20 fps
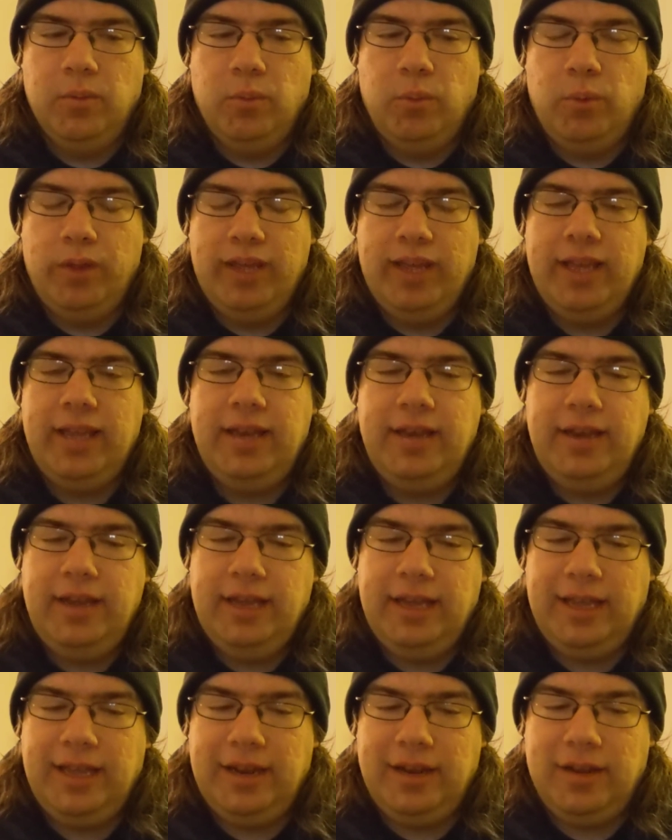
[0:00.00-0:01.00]
We
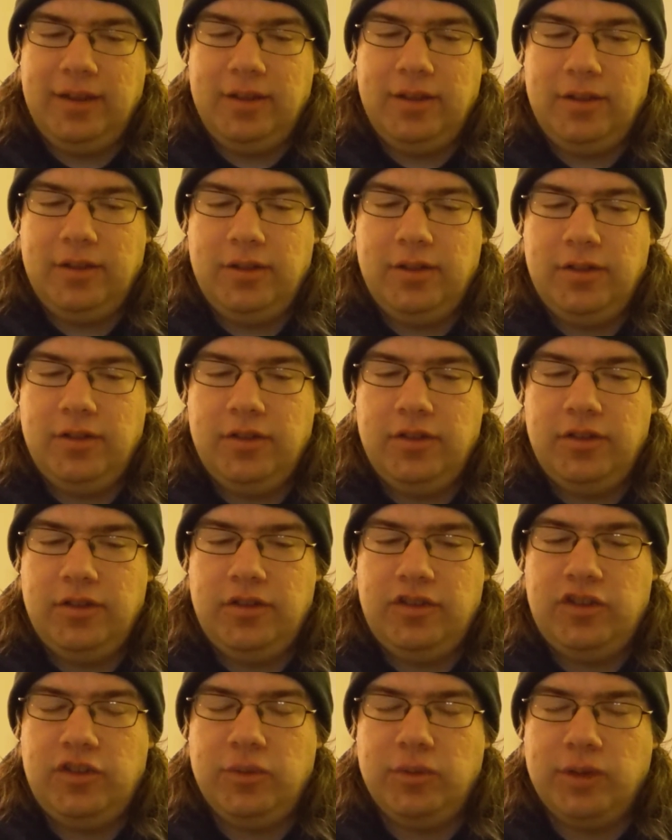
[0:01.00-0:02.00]
need
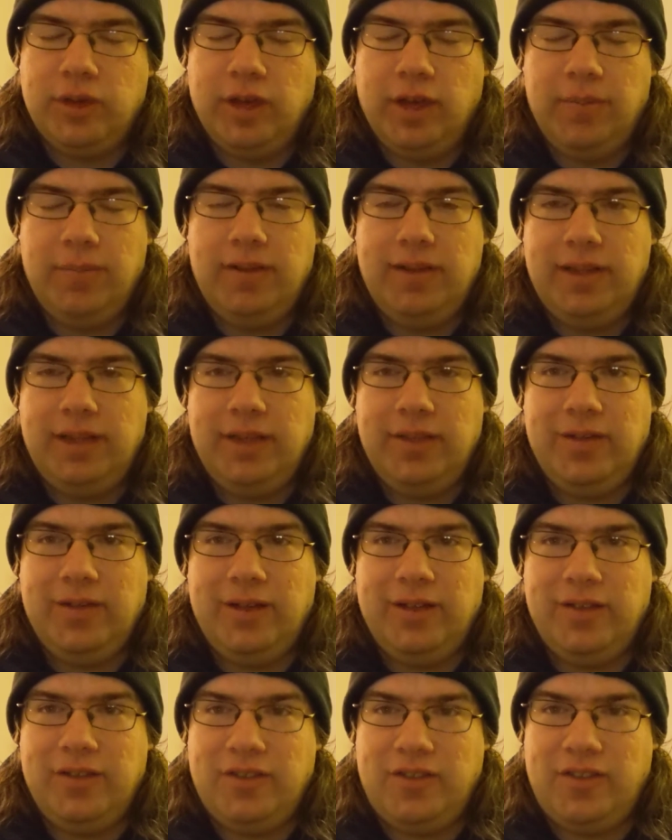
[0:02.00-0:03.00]
to come together
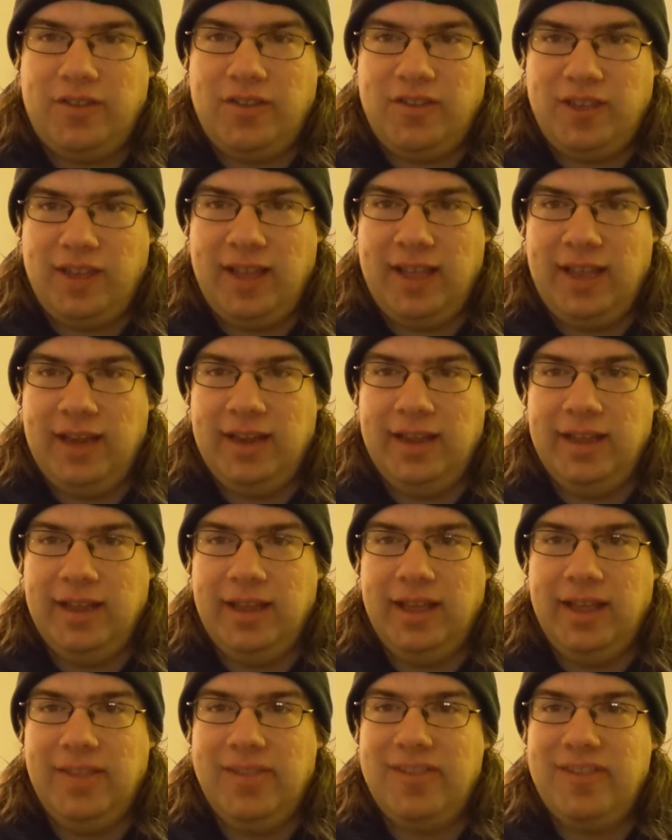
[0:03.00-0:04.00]
as a
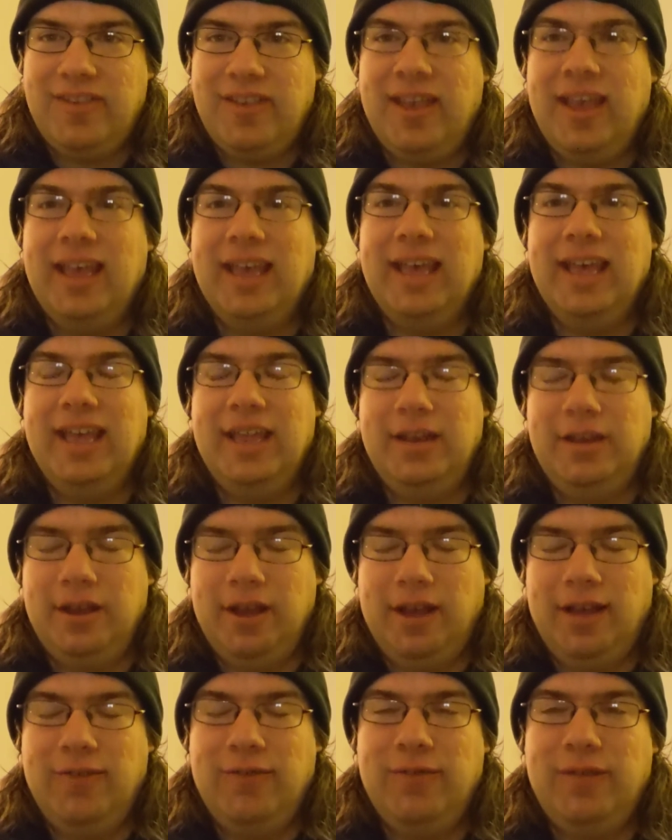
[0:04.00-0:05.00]
society and say
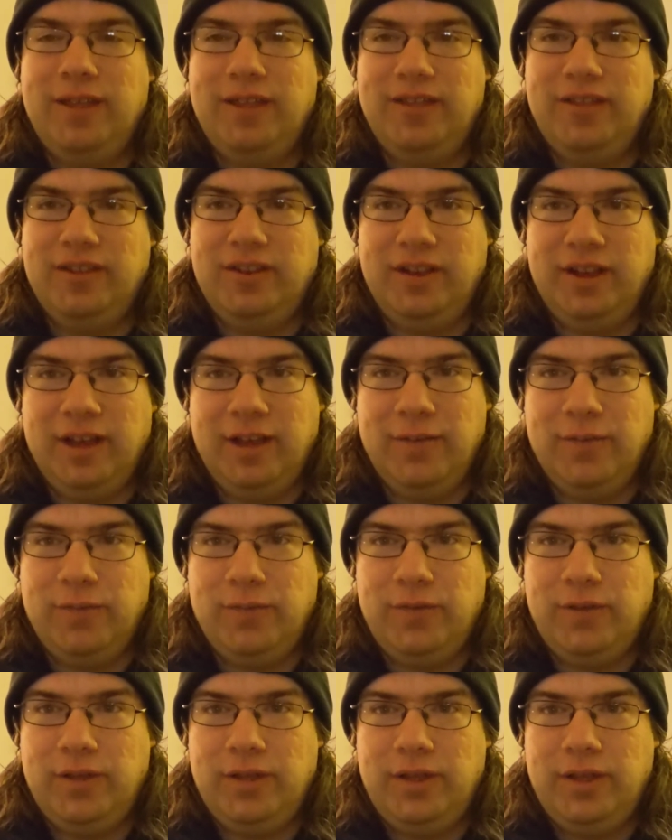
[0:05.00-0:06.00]
enough is
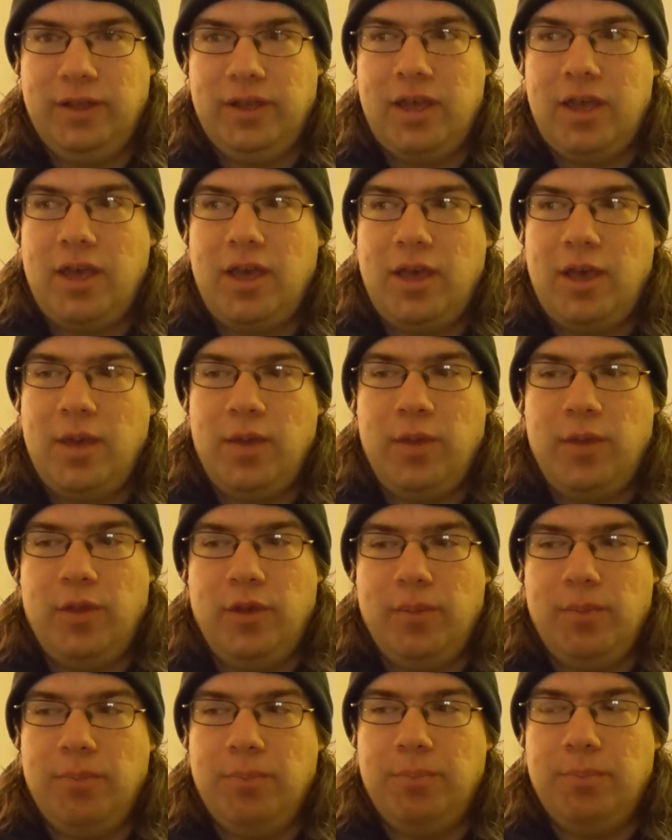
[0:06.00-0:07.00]
enough.
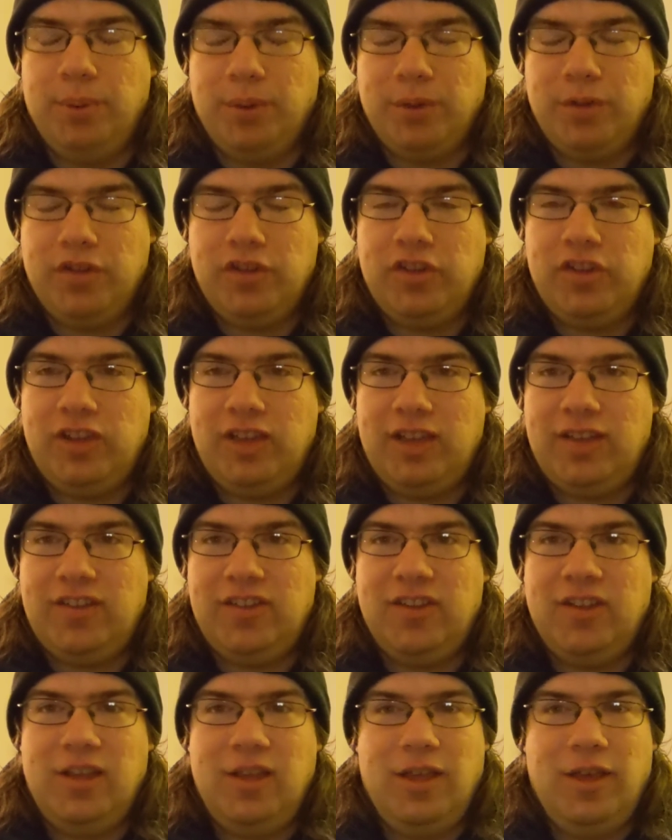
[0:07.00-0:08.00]
The
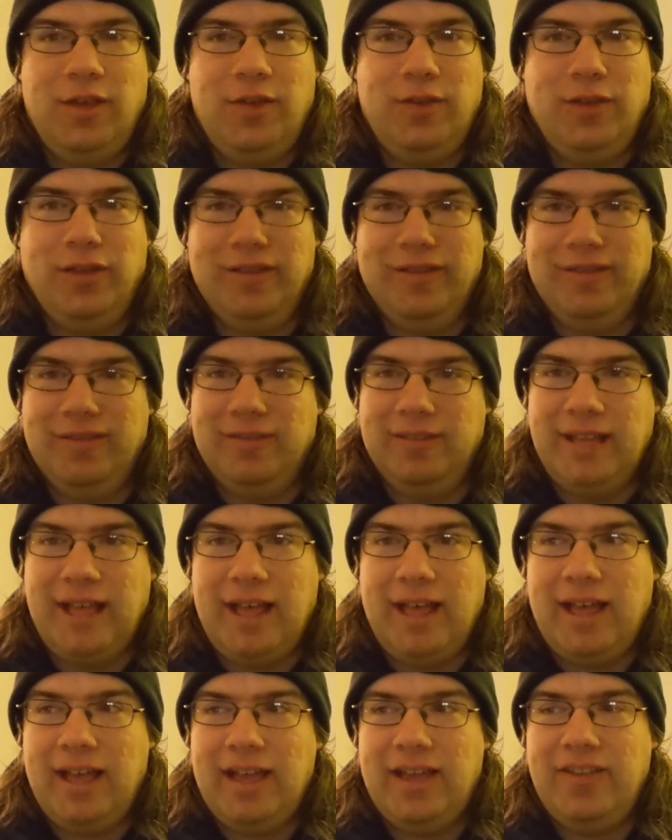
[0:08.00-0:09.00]
bullshit, the
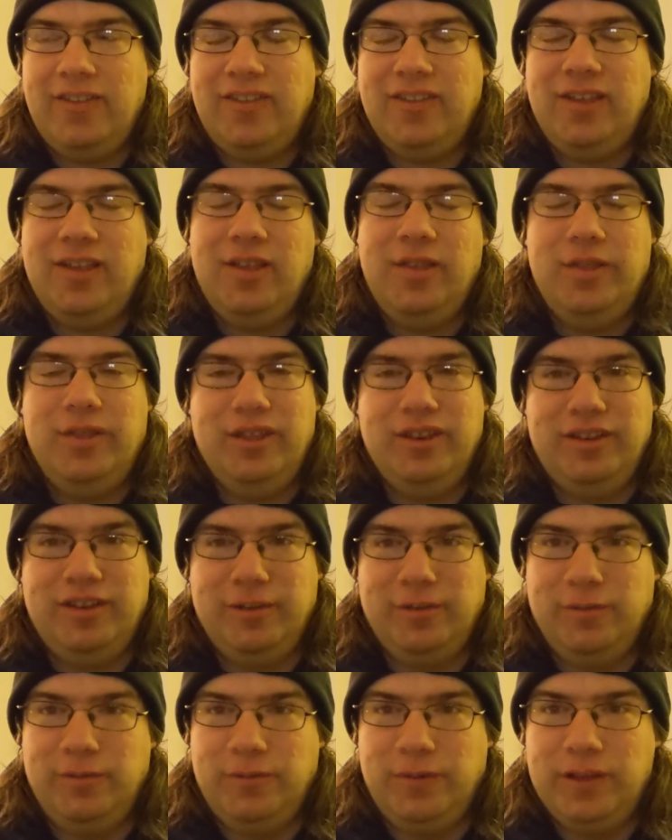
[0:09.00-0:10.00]
lies, the
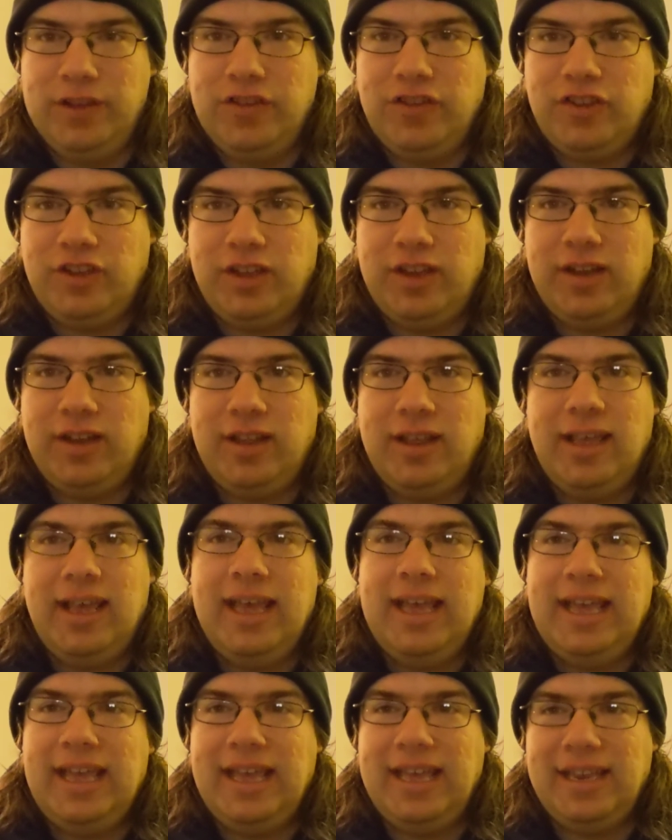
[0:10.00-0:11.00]
division,
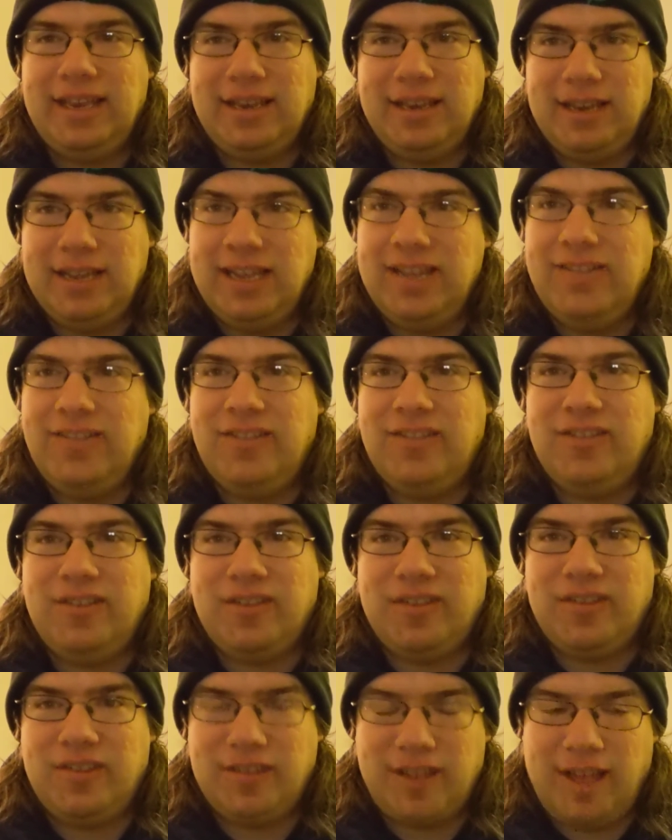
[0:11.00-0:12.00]
it needs to
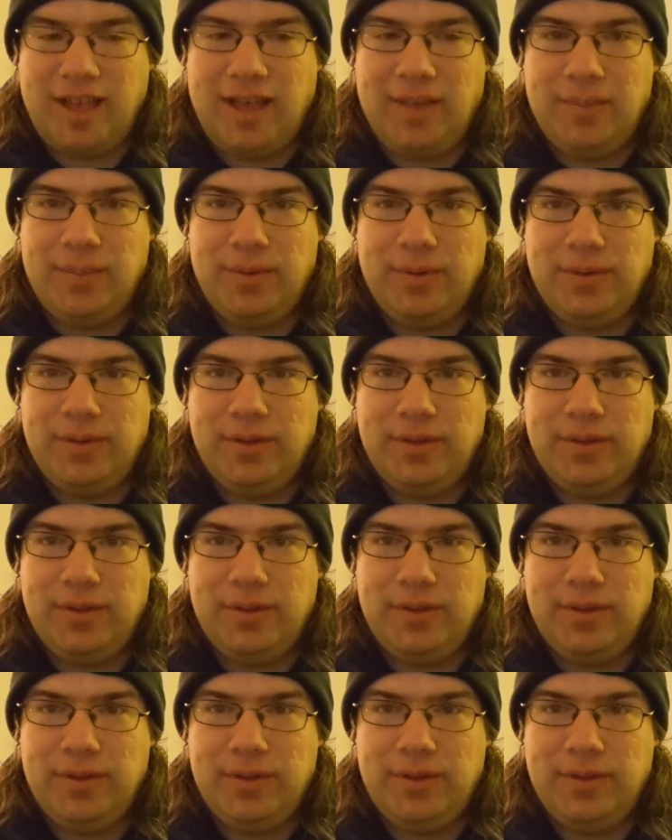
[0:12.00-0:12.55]
stop.